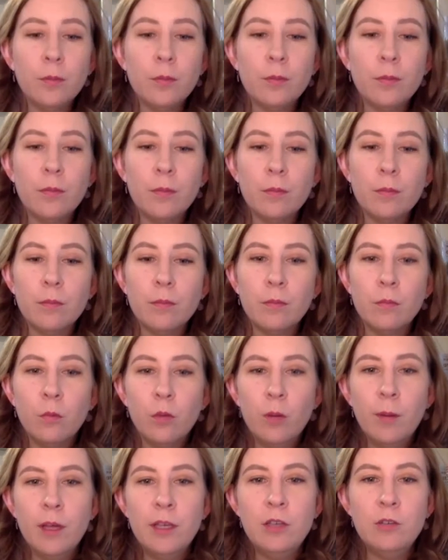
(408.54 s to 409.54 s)
What
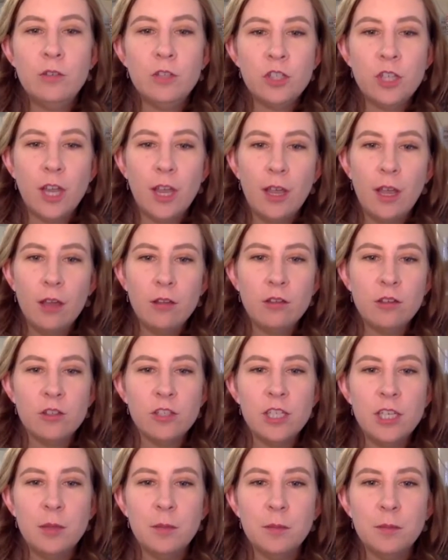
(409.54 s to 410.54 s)
about you, Deshay? How's your
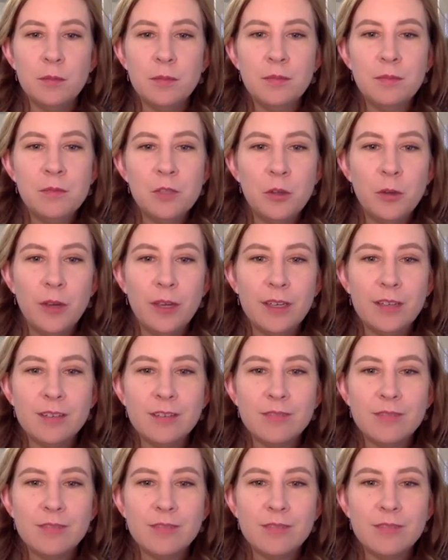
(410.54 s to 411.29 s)
team doing?